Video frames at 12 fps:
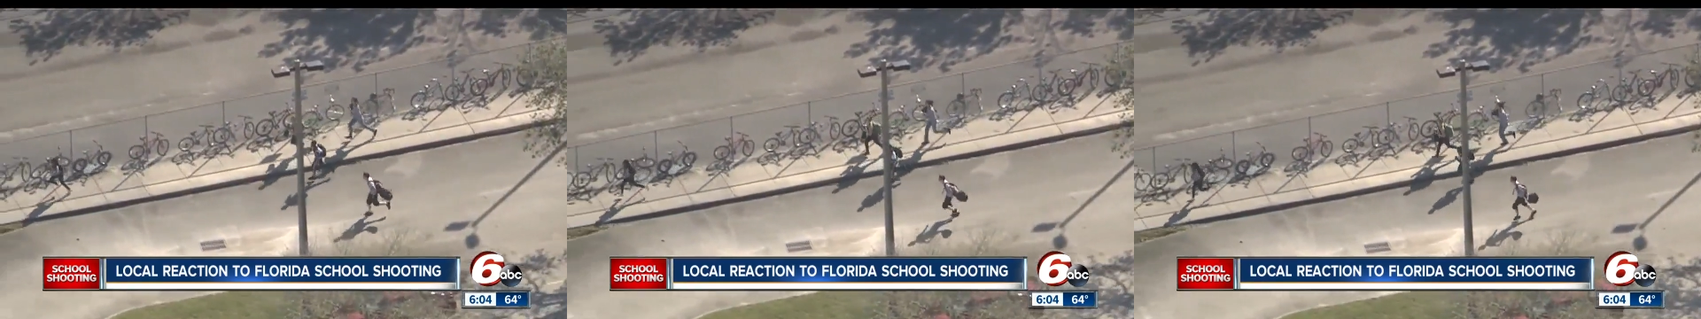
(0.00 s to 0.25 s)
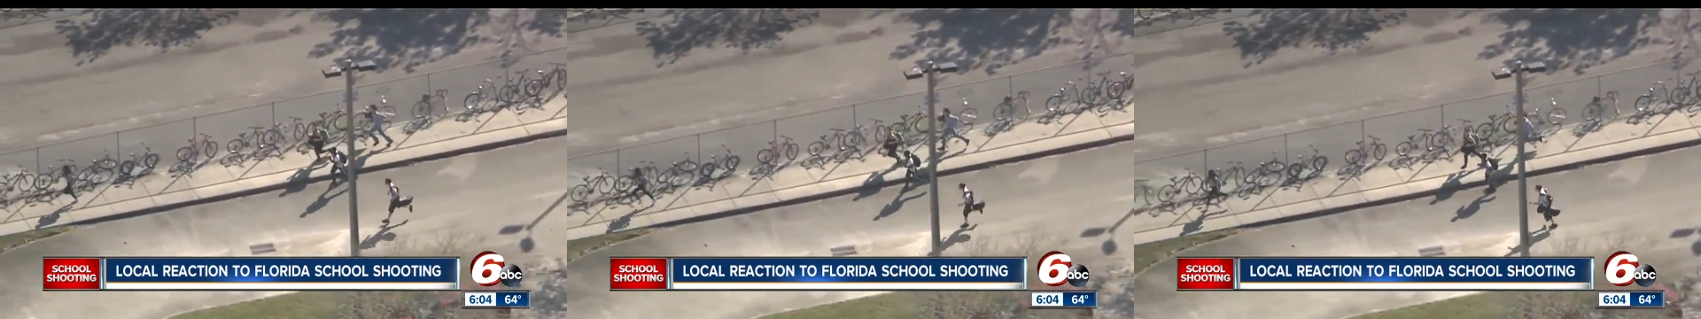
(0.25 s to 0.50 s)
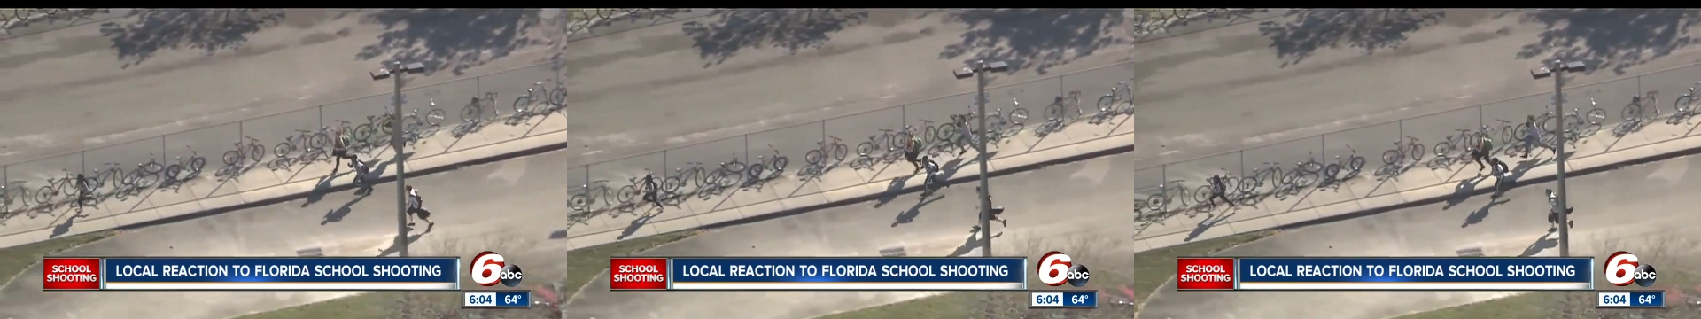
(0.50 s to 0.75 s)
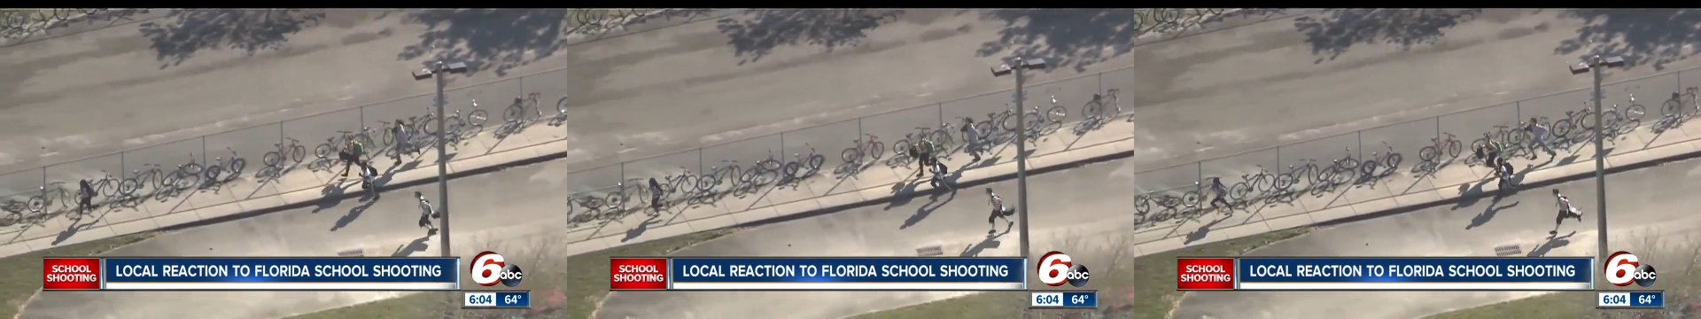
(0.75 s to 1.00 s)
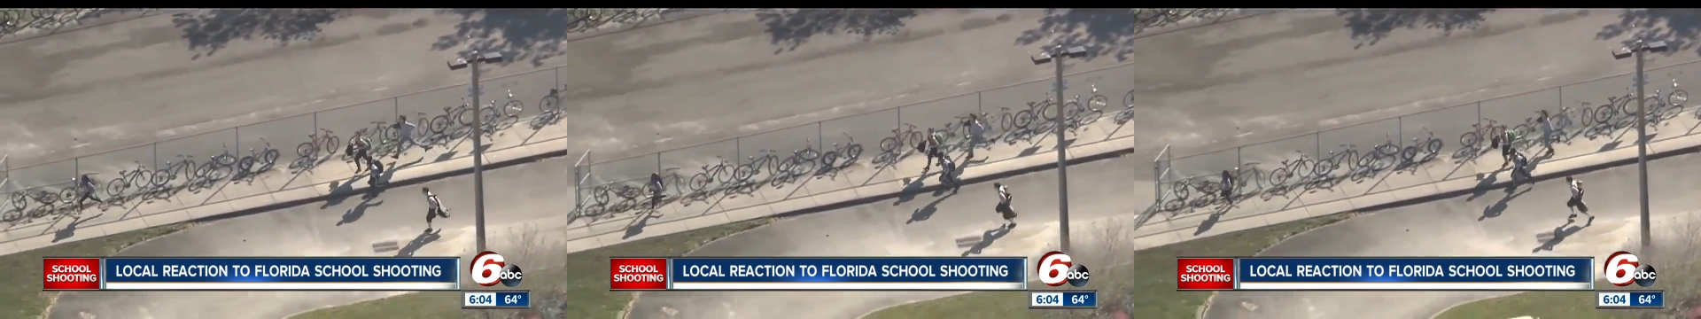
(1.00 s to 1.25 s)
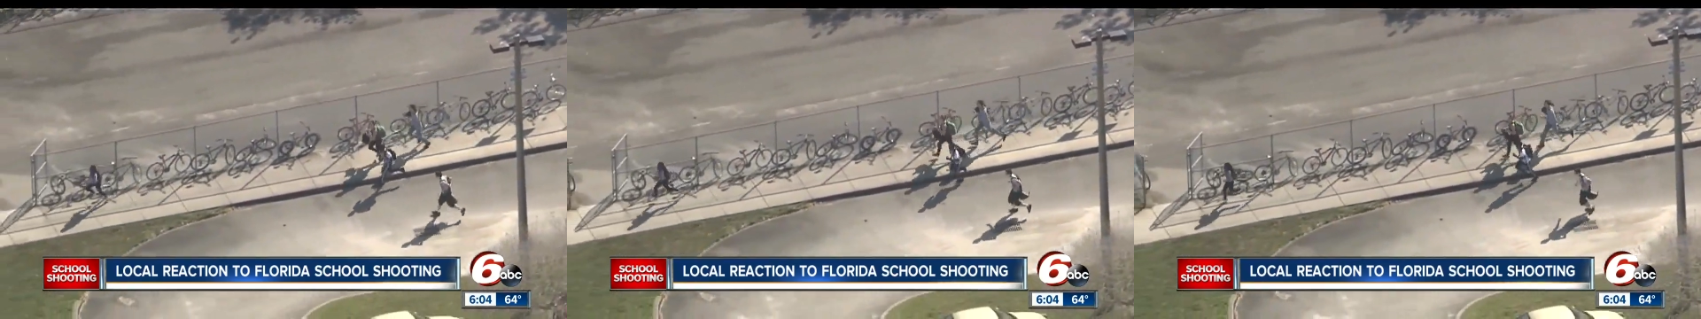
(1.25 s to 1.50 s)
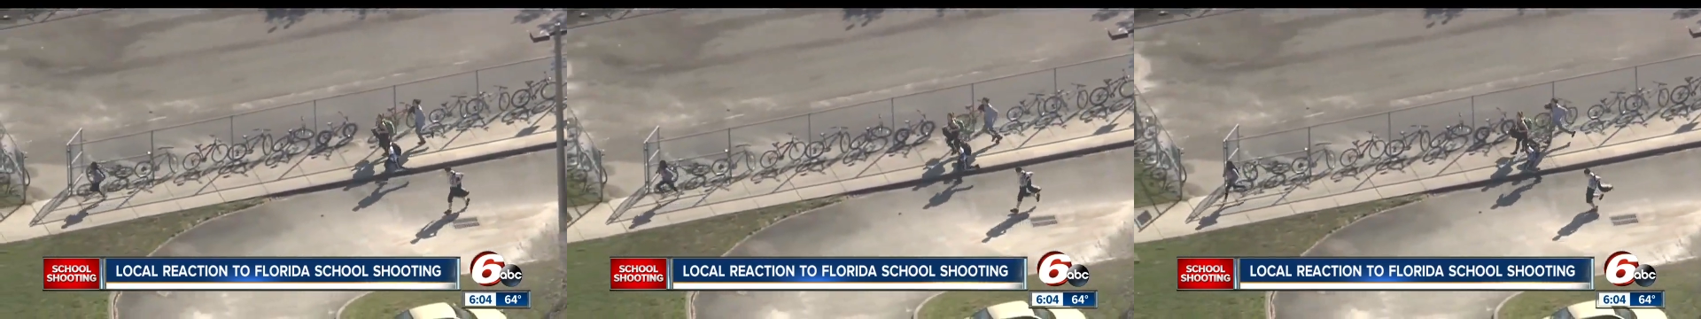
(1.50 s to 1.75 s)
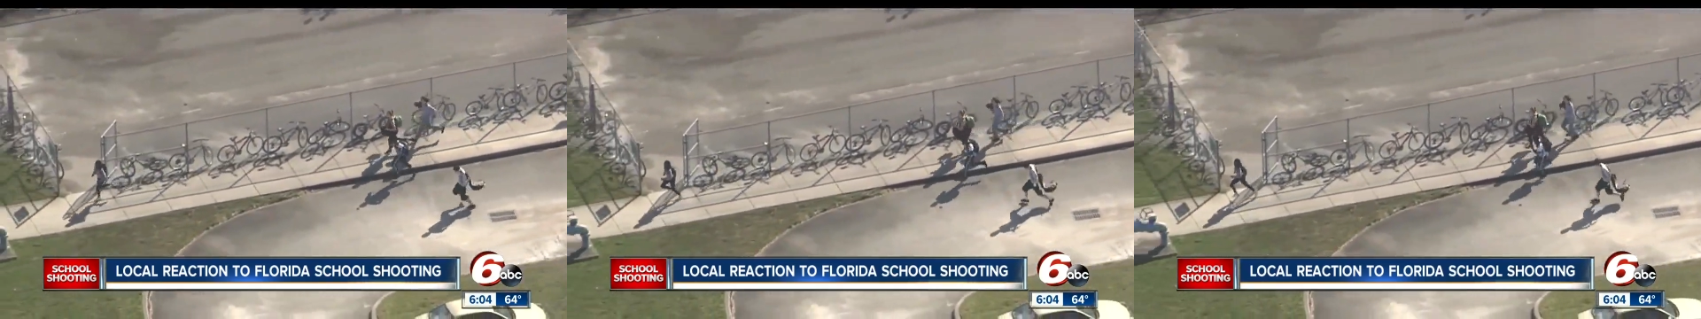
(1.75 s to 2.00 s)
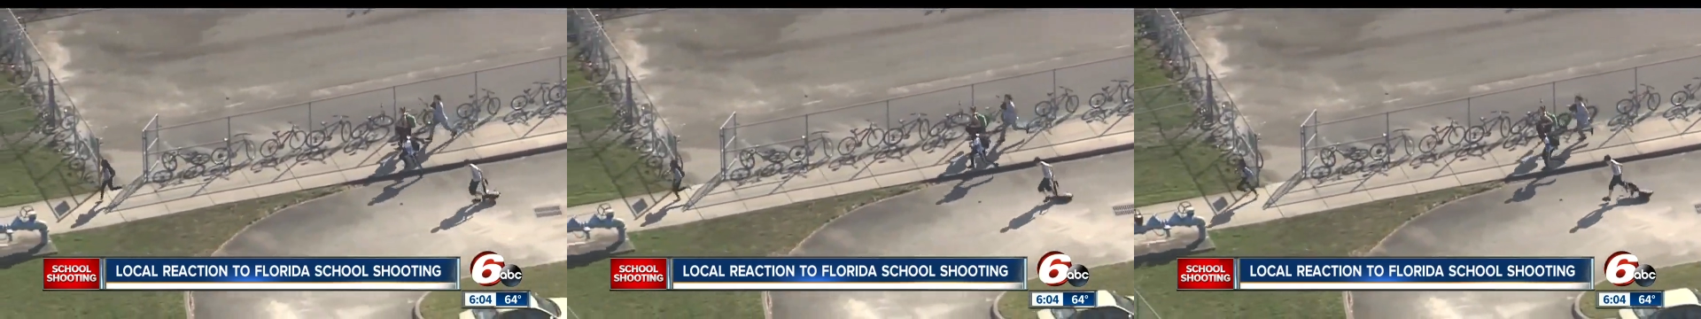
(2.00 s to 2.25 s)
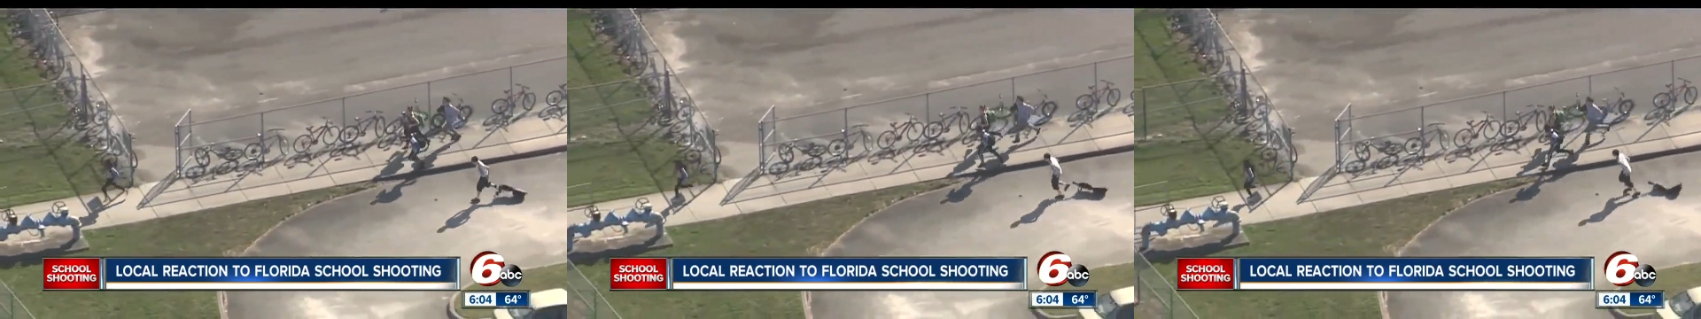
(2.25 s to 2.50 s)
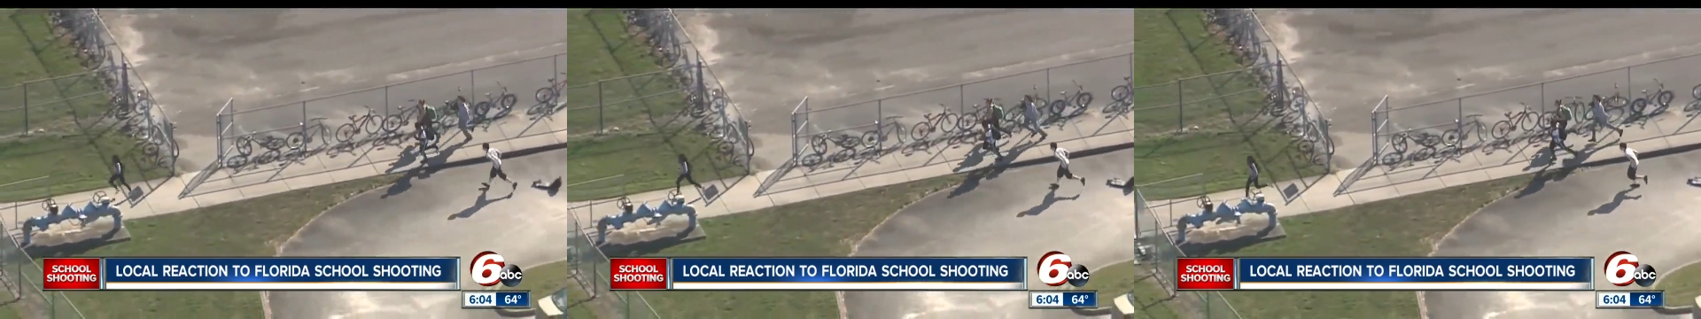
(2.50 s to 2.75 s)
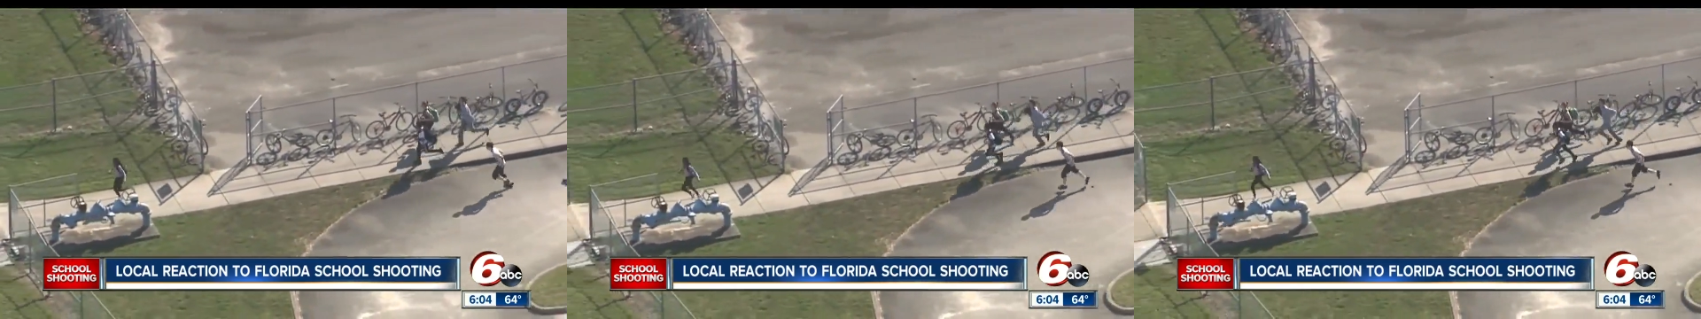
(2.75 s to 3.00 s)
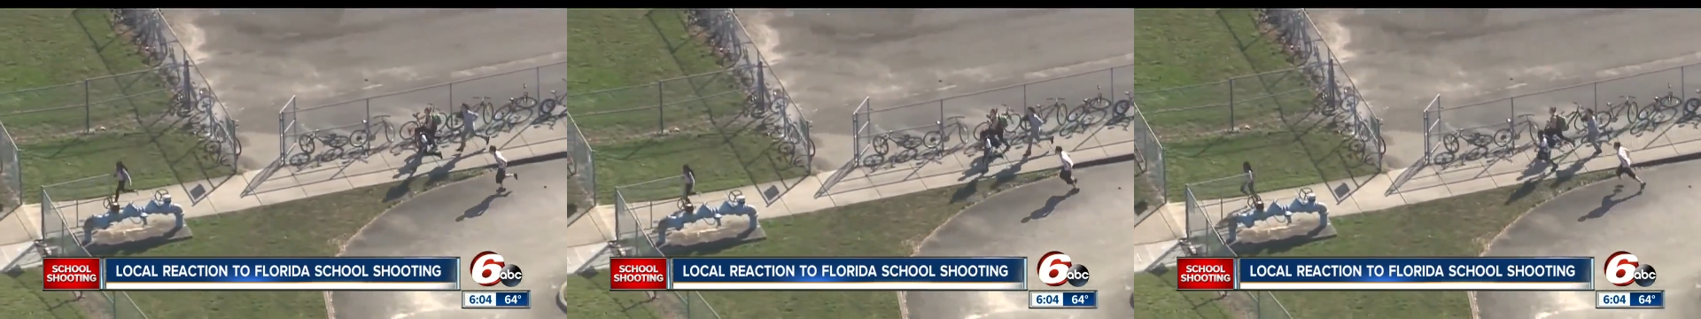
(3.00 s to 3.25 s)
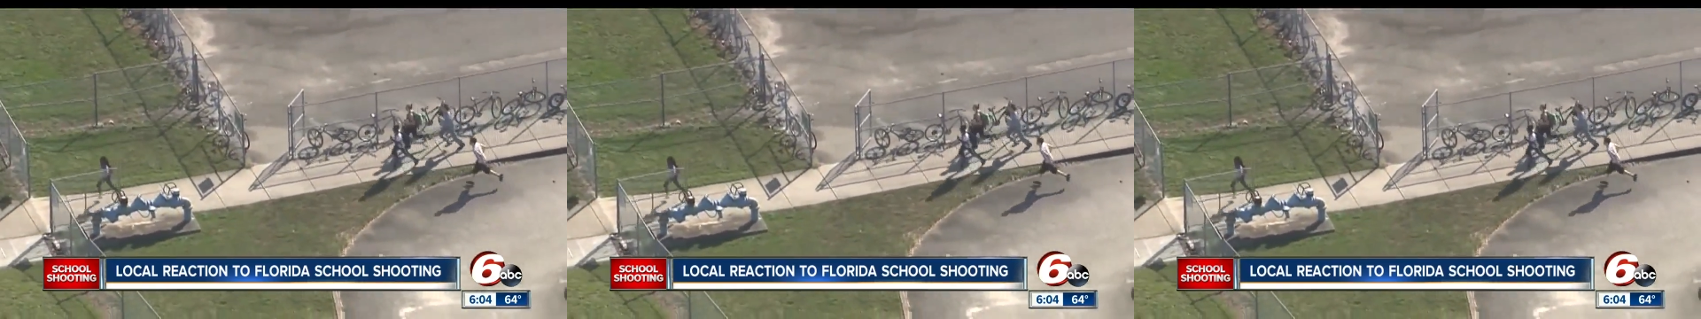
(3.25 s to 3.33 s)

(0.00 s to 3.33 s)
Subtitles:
(no speaker visible)